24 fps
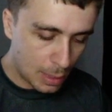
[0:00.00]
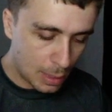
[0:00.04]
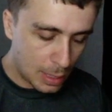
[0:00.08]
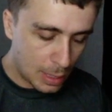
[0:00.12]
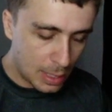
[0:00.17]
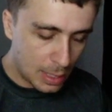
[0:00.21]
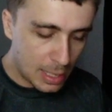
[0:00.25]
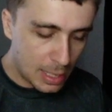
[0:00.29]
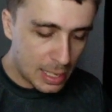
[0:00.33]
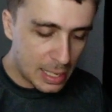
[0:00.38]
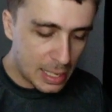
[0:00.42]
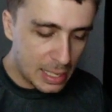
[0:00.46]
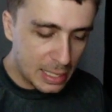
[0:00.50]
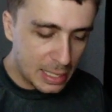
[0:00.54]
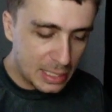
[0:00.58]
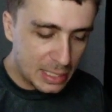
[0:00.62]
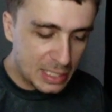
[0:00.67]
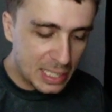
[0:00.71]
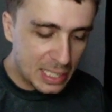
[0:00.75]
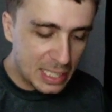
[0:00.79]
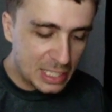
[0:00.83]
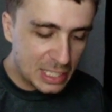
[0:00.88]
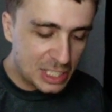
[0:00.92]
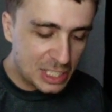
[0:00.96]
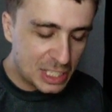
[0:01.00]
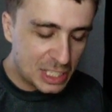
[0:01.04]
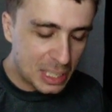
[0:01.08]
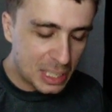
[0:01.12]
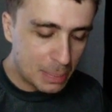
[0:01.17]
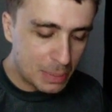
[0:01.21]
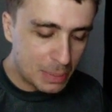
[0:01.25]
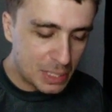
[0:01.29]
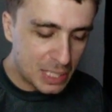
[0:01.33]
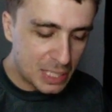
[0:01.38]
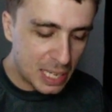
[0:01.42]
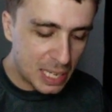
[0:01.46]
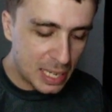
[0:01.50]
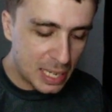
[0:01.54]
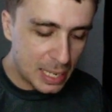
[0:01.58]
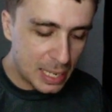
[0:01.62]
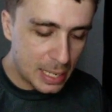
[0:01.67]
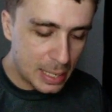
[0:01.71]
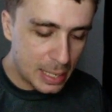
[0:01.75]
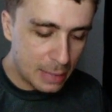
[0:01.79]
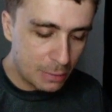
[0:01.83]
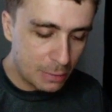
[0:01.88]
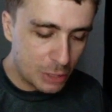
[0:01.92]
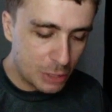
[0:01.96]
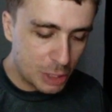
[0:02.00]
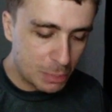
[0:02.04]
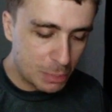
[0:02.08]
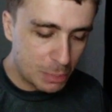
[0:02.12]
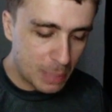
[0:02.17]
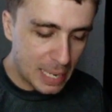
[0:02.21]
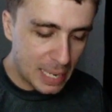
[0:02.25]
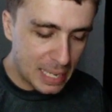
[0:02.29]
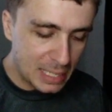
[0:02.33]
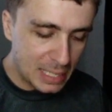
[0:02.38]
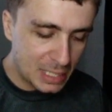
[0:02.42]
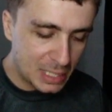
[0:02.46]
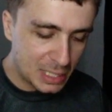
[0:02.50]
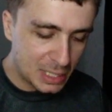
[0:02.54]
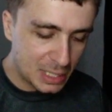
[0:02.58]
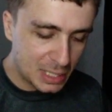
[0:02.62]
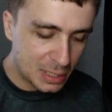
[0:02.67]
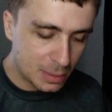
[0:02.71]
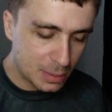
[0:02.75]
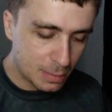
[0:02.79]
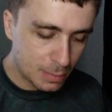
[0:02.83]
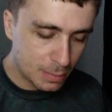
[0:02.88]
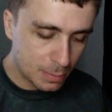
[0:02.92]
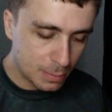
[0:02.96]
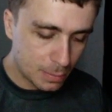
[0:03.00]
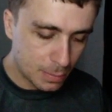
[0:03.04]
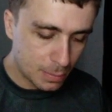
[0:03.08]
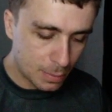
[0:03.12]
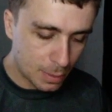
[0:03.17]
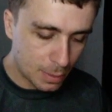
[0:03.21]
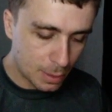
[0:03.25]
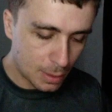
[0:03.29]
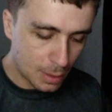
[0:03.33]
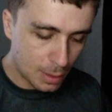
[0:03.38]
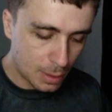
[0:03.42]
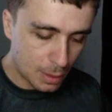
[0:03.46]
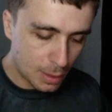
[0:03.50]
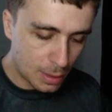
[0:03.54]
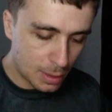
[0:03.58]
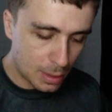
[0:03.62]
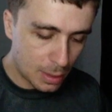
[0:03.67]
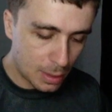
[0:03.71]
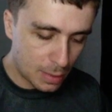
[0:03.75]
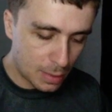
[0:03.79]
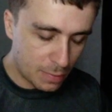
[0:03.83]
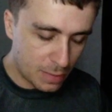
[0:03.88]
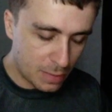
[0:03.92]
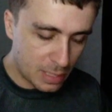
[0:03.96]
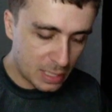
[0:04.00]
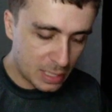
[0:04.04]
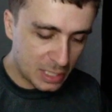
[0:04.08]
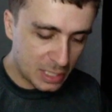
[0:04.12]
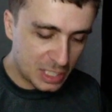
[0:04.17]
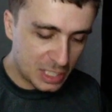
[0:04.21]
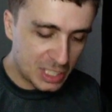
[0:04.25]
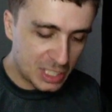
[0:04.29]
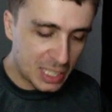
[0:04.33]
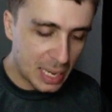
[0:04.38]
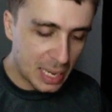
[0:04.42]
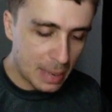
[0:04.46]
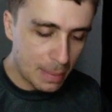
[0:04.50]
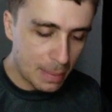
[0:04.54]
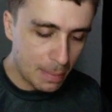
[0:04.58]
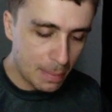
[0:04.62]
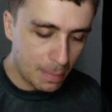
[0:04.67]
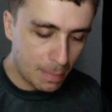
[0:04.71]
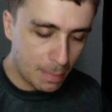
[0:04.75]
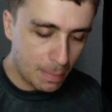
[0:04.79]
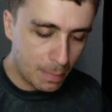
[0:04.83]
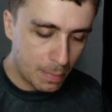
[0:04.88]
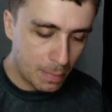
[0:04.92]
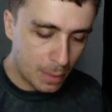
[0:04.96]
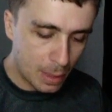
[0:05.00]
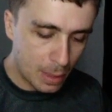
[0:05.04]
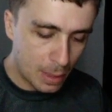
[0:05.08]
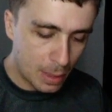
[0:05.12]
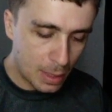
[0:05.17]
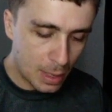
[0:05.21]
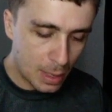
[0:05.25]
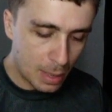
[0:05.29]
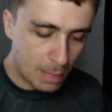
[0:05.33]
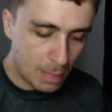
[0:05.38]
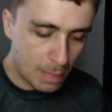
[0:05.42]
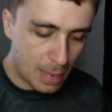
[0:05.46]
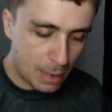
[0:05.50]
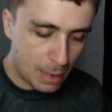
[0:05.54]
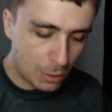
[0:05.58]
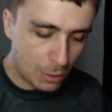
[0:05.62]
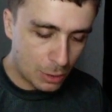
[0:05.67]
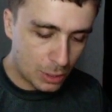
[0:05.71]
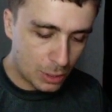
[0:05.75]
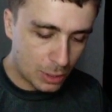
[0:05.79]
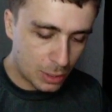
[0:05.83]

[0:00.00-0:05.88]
is a subset of space of the same amount.